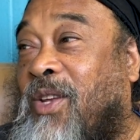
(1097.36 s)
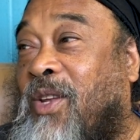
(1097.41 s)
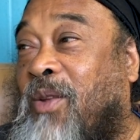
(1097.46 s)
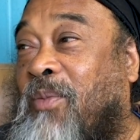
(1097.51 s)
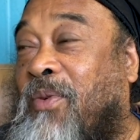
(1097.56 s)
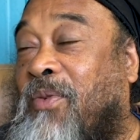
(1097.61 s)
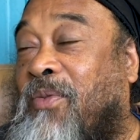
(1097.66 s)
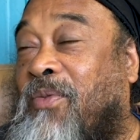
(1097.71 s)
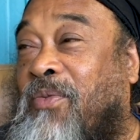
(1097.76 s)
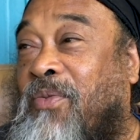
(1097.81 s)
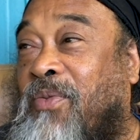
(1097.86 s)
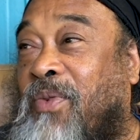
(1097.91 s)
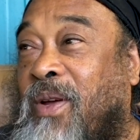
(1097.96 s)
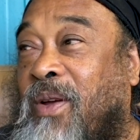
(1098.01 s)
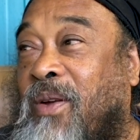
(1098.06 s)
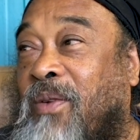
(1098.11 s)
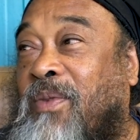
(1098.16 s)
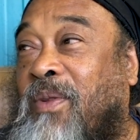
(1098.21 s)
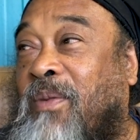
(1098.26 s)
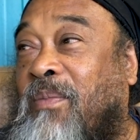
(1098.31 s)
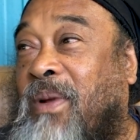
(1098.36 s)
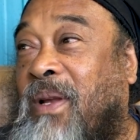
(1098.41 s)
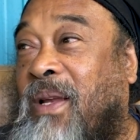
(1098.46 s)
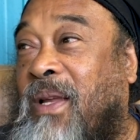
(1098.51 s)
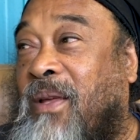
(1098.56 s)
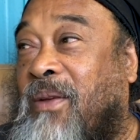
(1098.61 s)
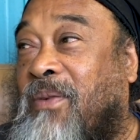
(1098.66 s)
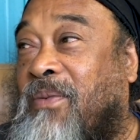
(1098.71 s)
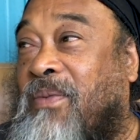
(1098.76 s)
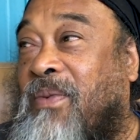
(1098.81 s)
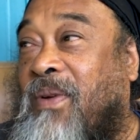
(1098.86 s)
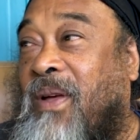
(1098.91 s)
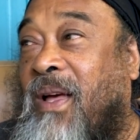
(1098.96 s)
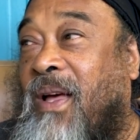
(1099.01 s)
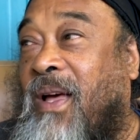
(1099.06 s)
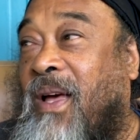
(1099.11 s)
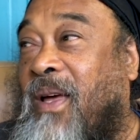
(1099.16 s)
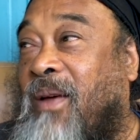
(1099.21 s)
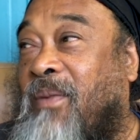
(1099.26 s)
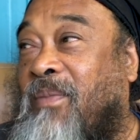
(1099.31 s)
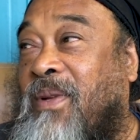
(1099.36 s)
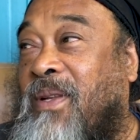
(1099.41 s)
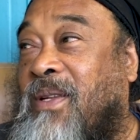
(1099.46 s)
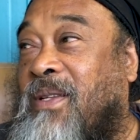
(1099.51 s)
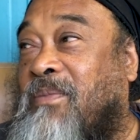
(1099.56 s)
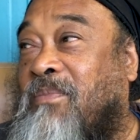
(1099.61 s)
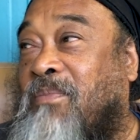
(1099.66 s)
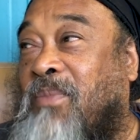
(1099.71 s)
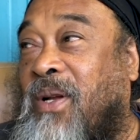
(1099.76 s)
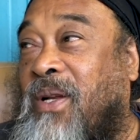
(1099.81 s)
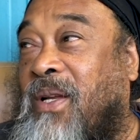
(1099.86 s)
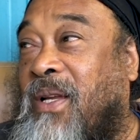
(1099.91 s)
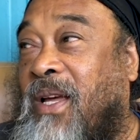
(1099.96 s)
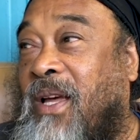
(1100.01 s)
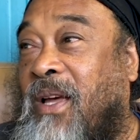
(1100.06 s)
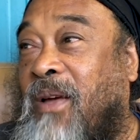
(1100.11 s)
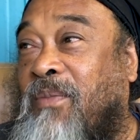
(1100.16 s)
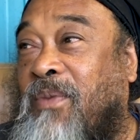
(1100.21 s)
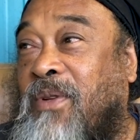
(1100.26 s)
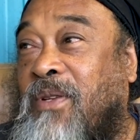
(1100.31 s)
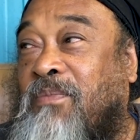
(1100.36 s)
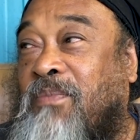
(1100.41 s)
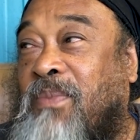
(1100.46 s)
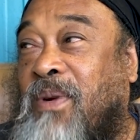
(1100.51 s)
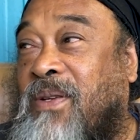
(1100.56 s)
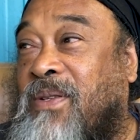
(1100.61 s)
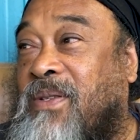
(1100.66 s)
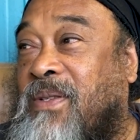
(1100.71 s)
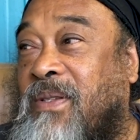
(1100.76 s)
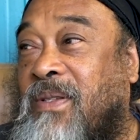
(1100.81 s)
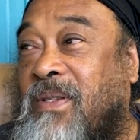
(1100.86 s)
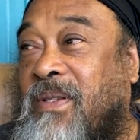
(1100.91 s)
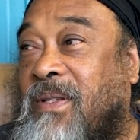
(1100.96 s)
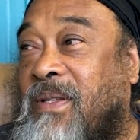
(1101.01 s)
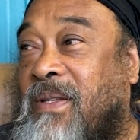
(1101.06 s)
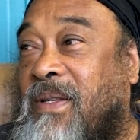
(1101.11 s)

To be free of the belief, I am this body, I am this person.